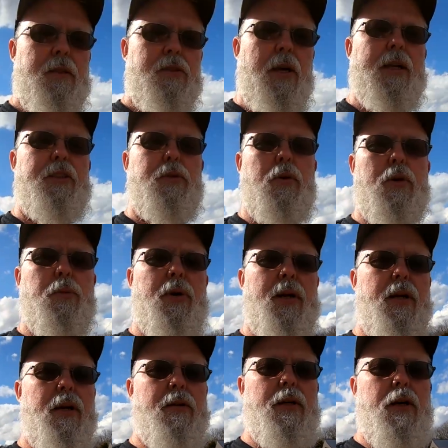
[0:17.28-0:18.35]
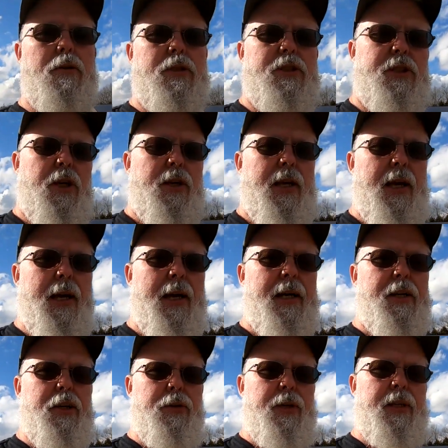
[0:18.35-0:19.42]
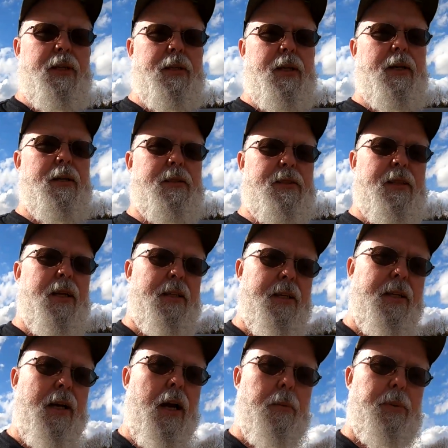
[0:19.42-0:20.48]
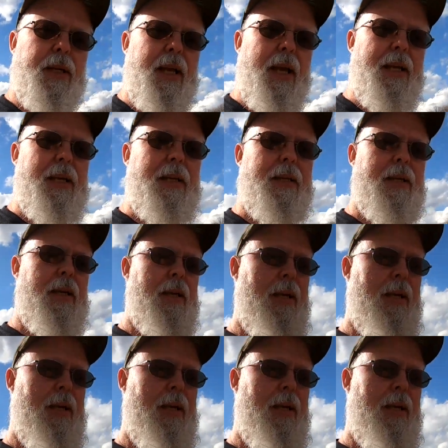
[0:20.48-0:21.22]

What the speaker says: So I just want to bring y'all along and show you how I do it. It's nothing complicated.